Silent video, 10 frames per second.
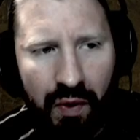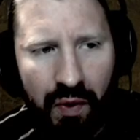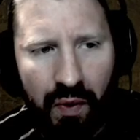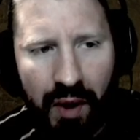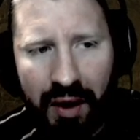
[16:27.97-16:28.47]

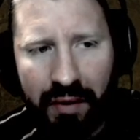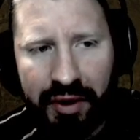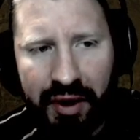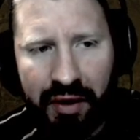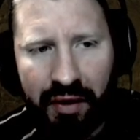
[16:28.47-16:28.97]
While
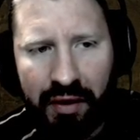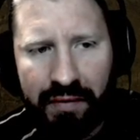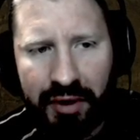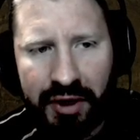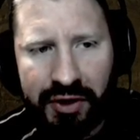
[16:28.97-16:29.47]
within your
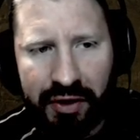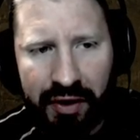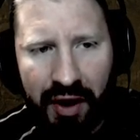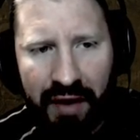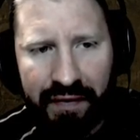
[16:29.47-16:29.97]
own
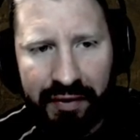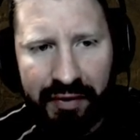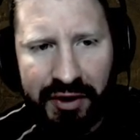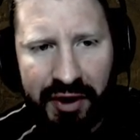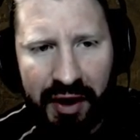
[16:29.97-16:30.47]
blizzard, and for
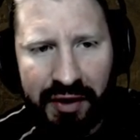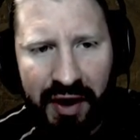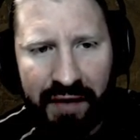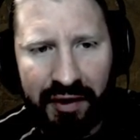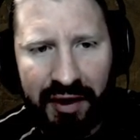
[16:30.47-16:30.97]
3 seconds
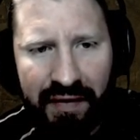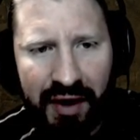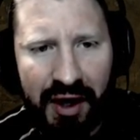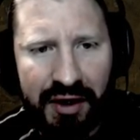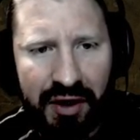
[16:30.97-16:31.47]
after
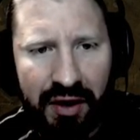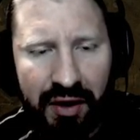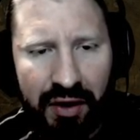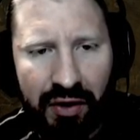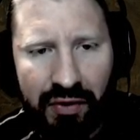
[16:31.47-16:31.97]
leaving it,
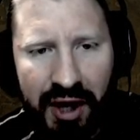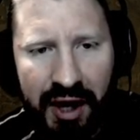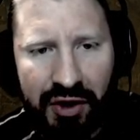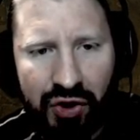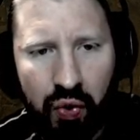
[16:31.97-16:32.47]
you
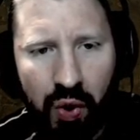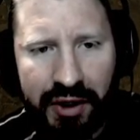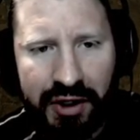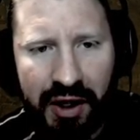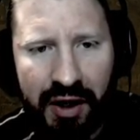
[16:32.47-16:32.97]
take
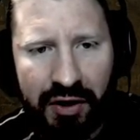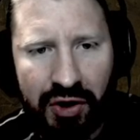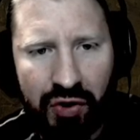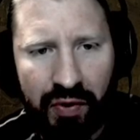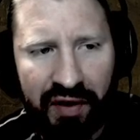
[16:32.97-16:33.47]
20
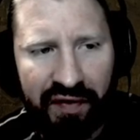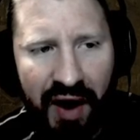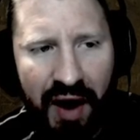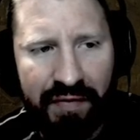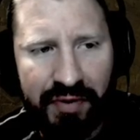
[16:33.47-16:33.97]
to
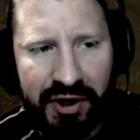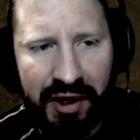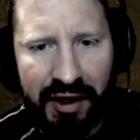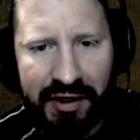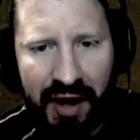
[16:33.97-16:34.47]

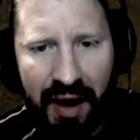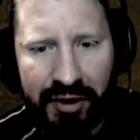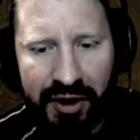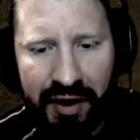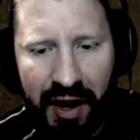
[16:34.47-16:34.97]
25% less
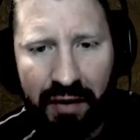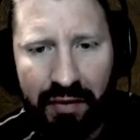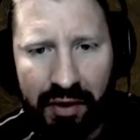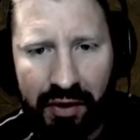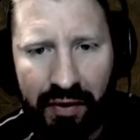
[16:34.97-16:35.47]
damage, and that'll
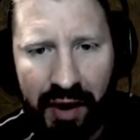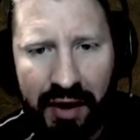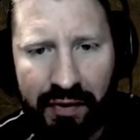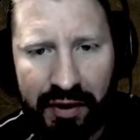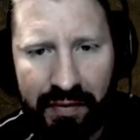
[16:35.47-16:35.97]
work
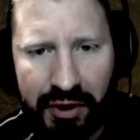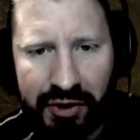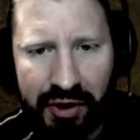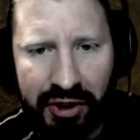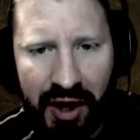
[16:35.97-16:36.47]
great with the
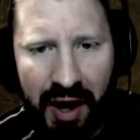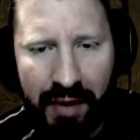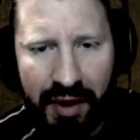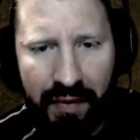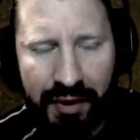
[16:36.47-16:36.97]
Blizzard
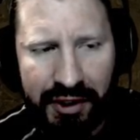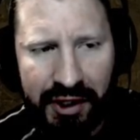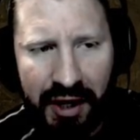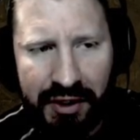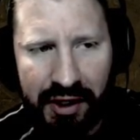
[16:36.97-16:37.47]
enchantment, that one that's
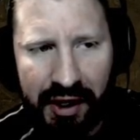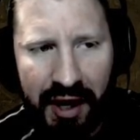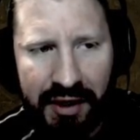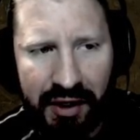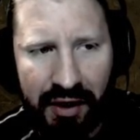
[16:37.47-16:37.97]
constantly
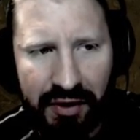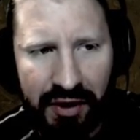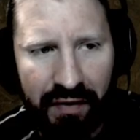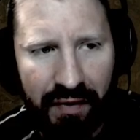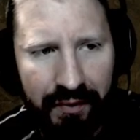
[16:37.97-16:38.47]
casting on yourself.